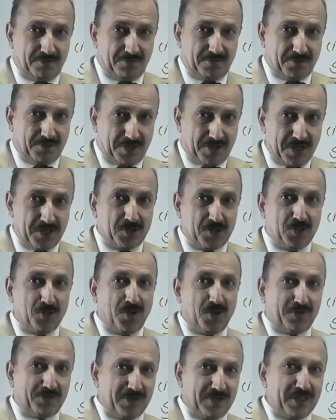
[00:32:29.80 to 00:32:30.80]
ratio
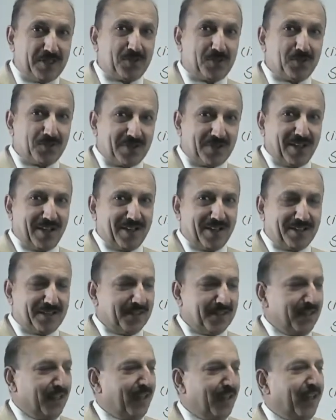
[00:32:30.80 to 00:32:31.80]
of these two sides,
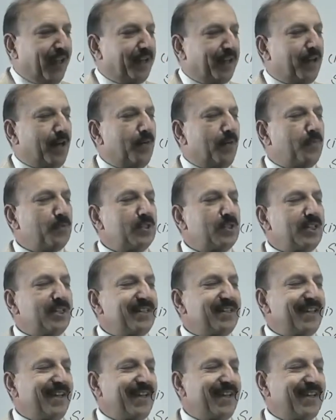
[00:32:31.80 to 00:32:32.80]
and
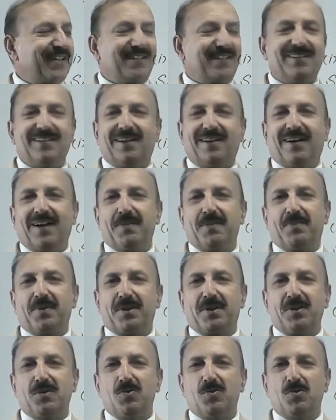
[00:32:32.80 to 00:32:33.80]
opposite and
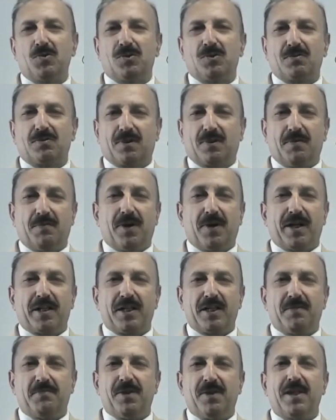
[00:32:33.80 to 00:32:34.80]
hypotenuse
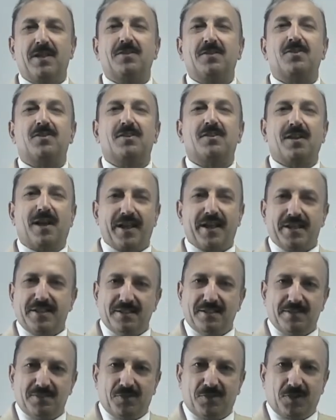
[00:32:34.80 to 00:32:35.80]
combining make
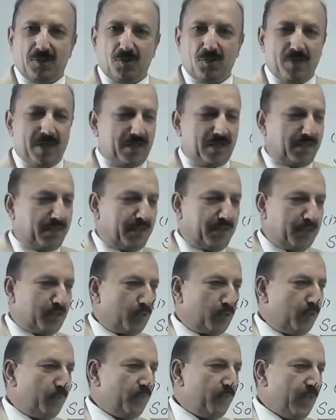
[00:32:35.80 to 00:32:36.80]
sine trigonometric
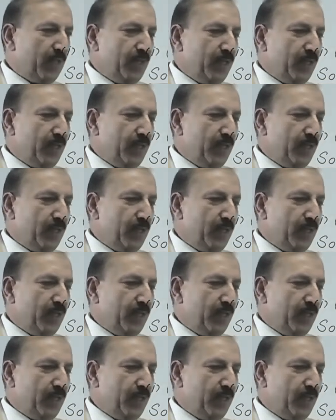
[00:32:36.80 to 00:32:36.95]
ratio.